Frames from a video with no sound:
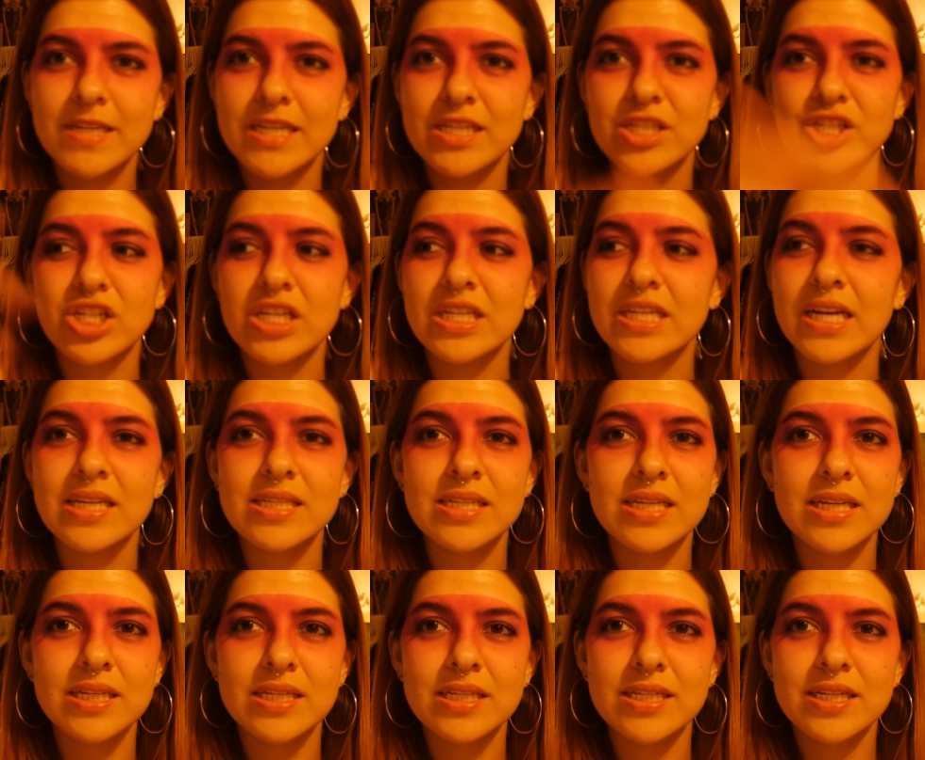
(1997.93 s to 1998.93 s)
She
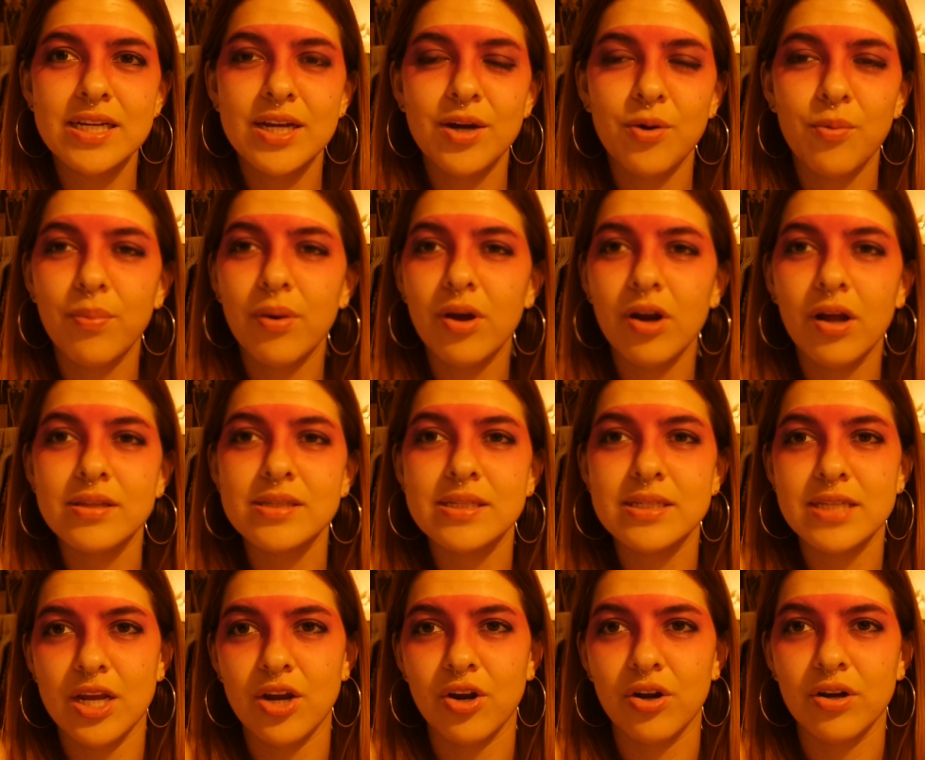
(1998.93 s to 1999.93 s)
doesn't put on
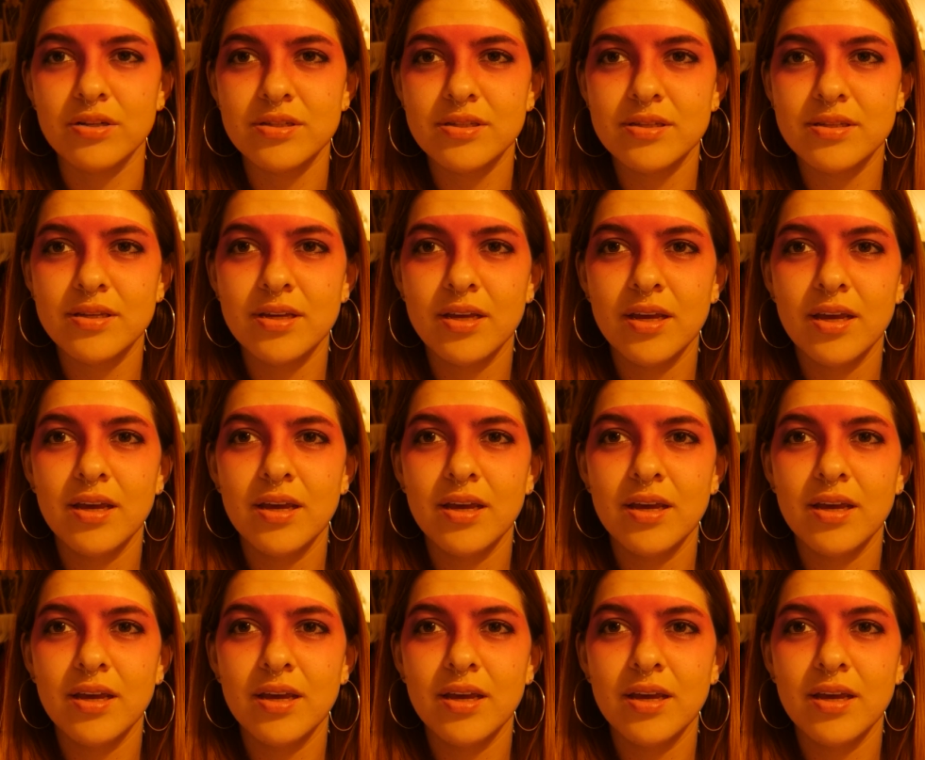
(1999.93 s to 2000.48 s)
sneakers.